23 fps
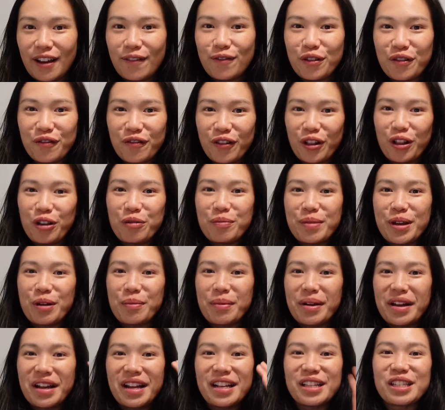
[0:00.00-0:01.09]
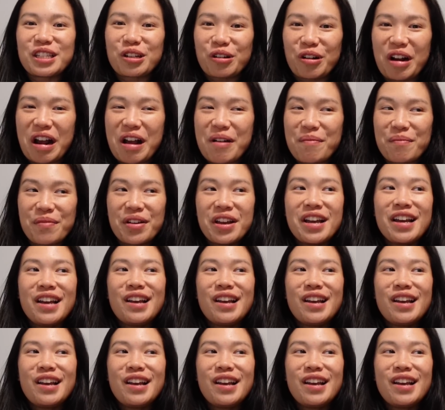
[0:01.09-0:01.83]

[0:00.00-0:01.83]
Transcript: If you follow me on my Instagram,